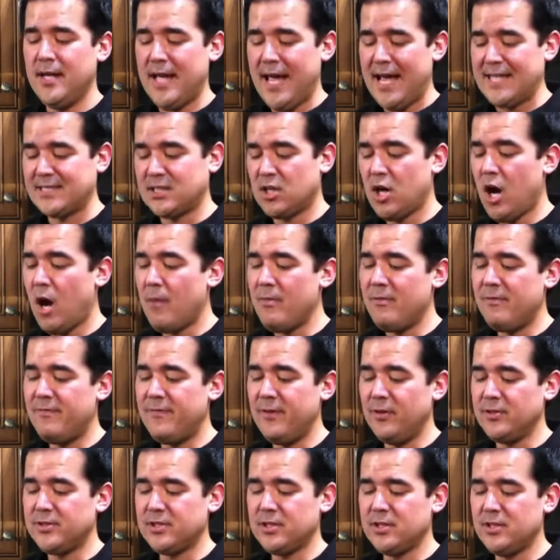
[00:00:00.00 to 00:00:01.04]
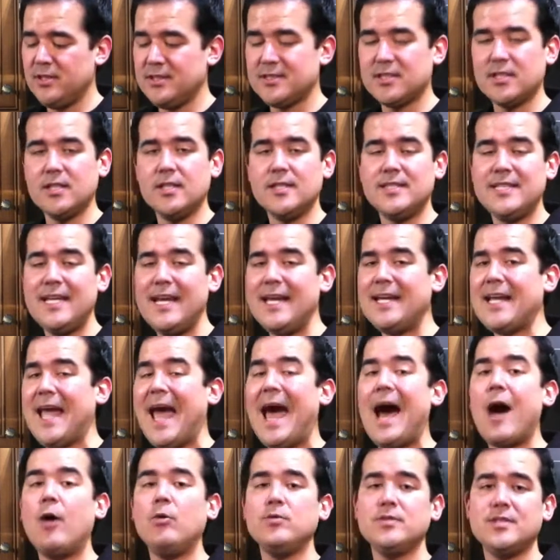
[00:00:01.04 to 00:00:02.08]
As a carbon filter, it's going to take
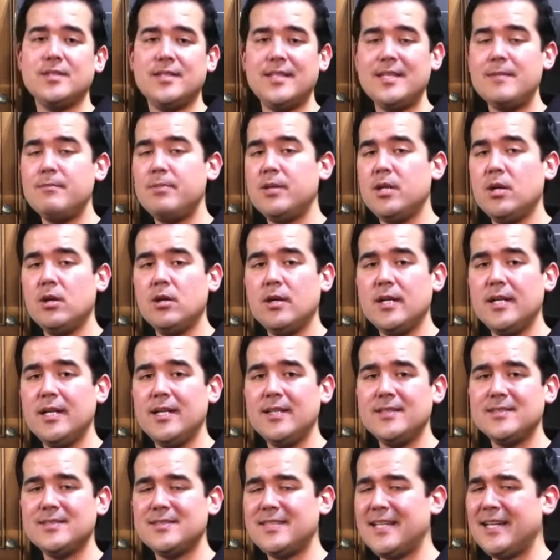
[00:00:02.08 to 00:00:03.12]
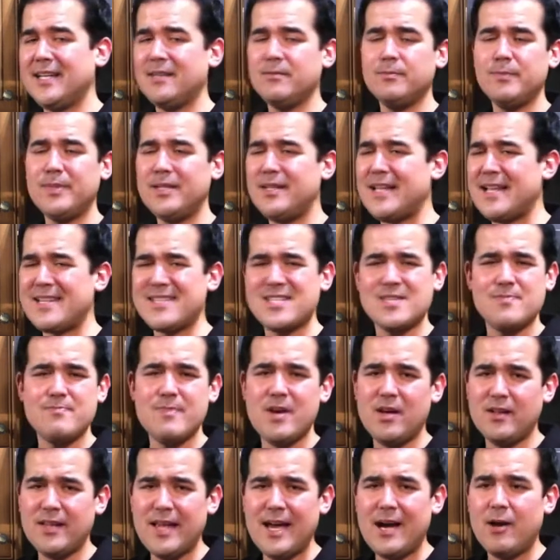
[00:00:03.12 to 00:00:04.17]
out the impurities, take a bit of that
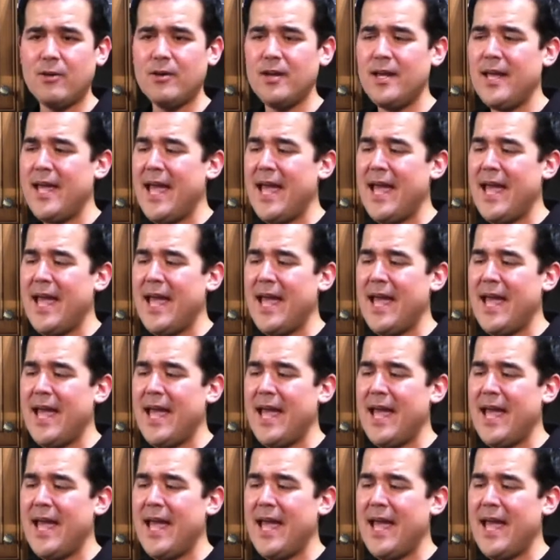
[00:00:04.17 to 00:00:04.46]
smell out,